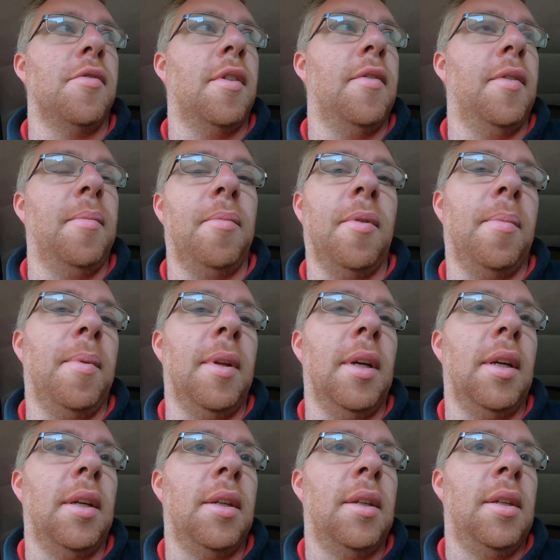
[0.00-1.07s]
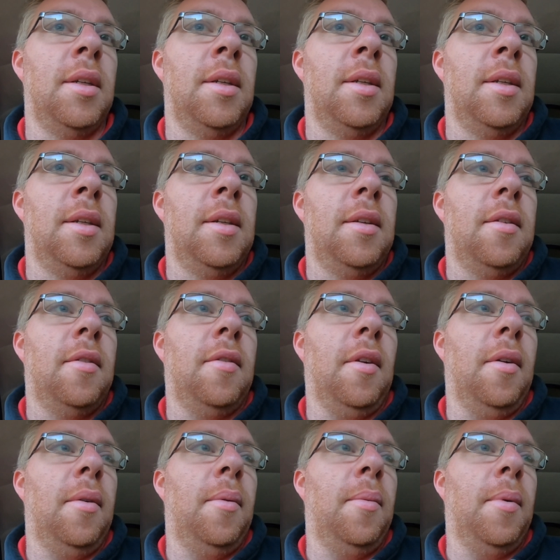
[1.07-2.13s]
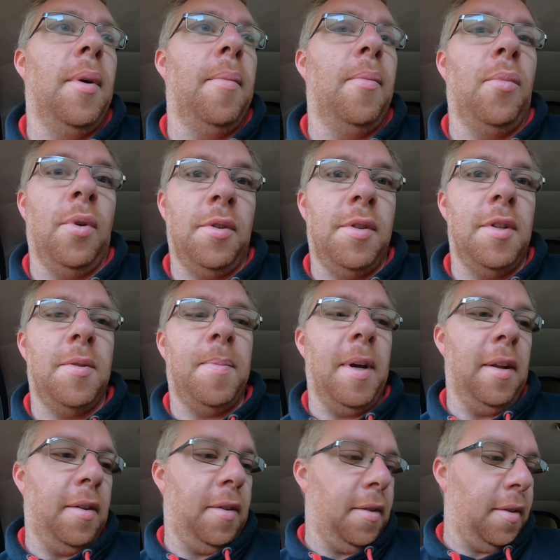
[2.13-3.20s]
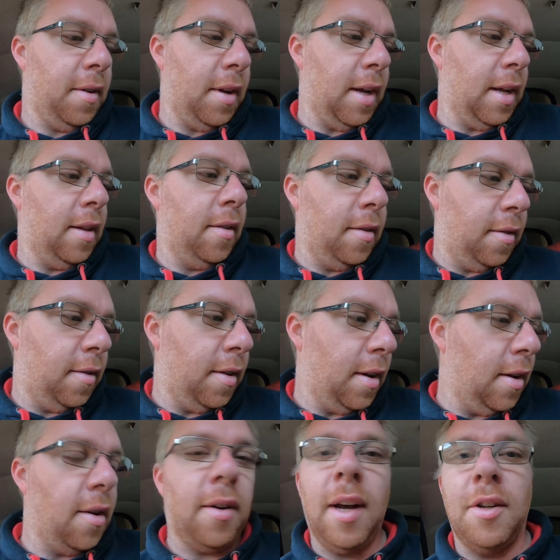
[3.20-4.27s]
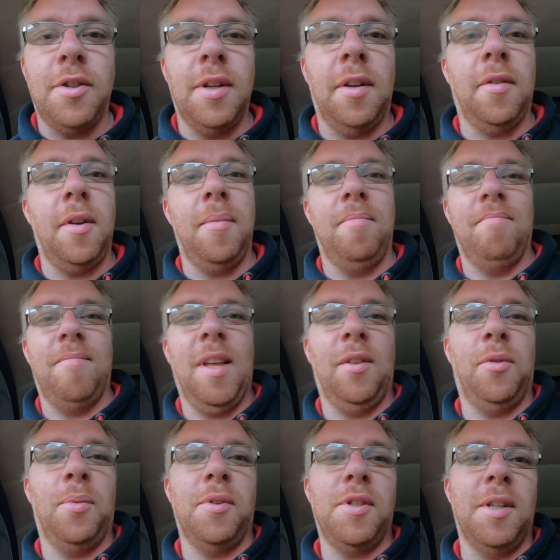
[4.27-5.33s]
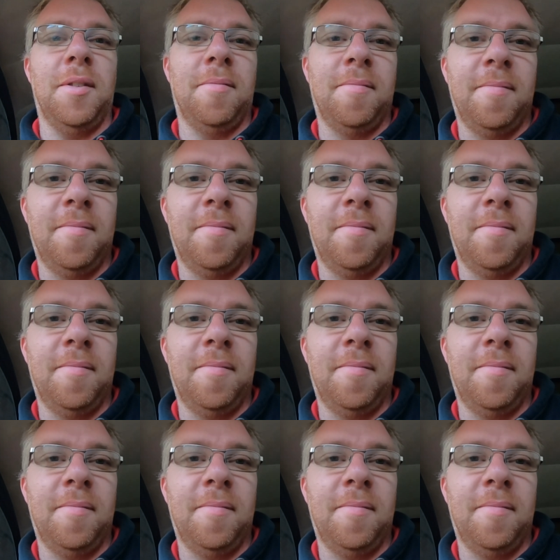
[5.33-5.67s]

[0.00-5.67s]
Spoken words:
driving properly. So watch this space, and I'll catch you next time. Thanks for watching.